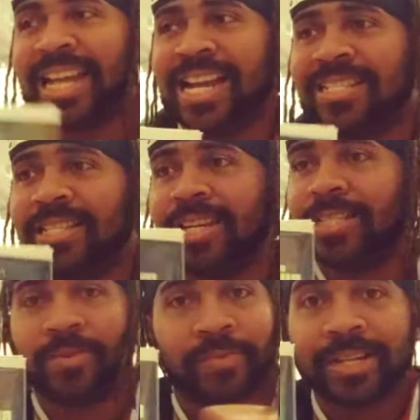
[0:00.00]

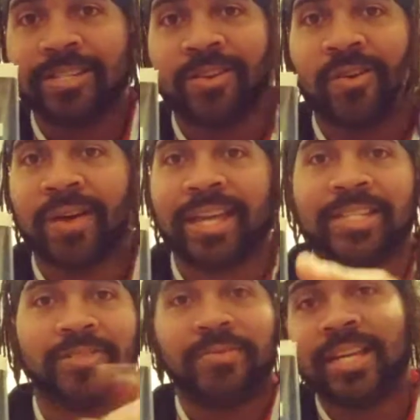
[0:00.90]
It's original, it
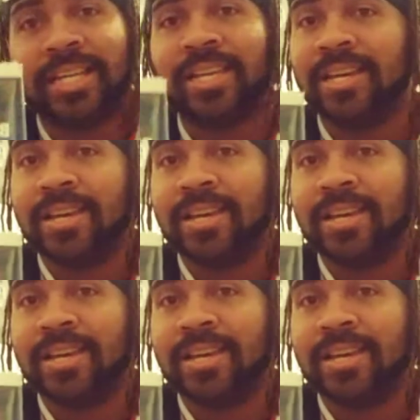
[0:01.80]
is unique